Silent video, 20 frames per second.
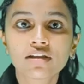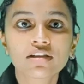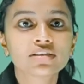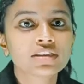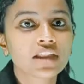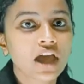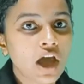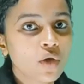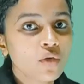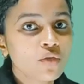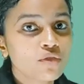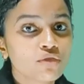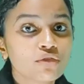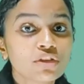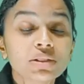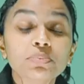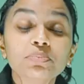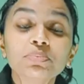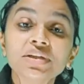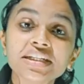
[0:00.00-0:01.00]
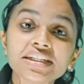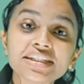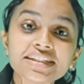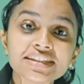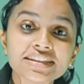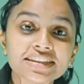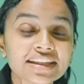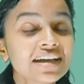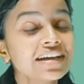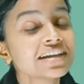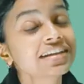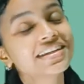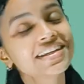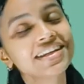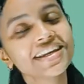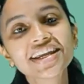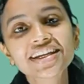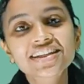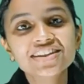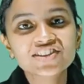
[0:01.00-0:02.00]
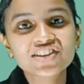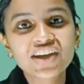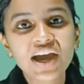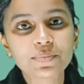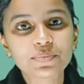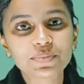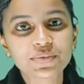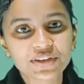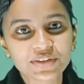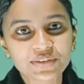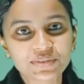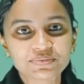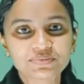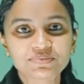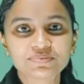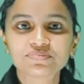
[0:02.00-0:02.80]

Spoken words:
Now we'll meet in the next chapter.